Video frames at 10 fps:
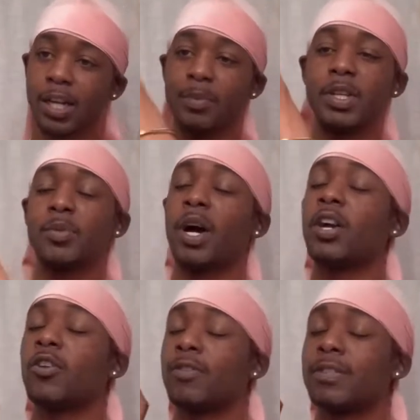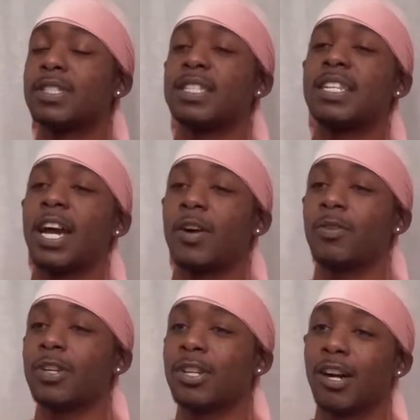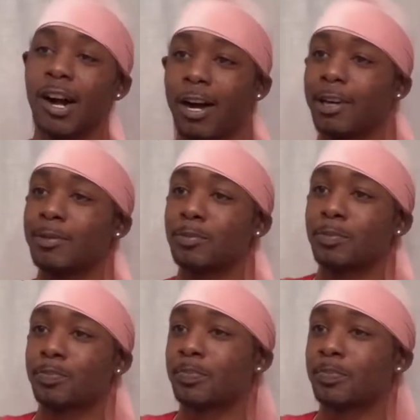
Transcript: me and my girlfriend Sierra